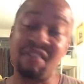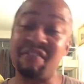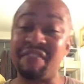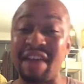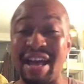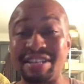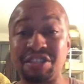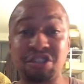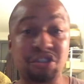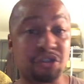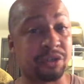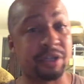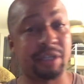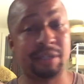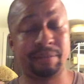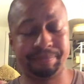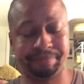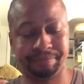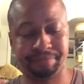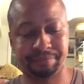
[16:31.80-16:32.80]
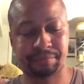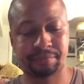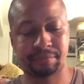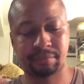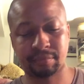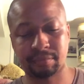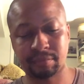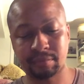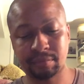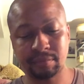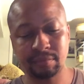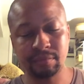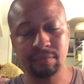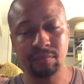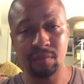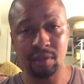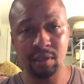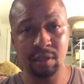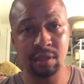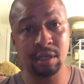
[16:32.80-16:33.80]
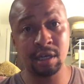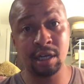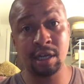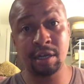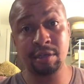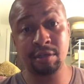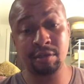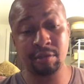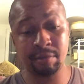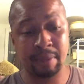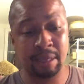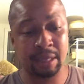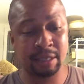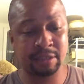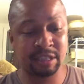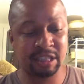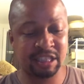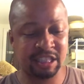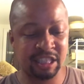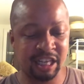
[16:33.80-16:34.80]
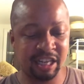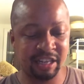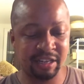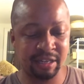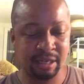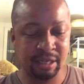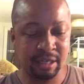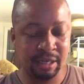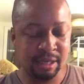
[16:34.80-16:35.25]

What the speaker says: vastry? I do apologize for that.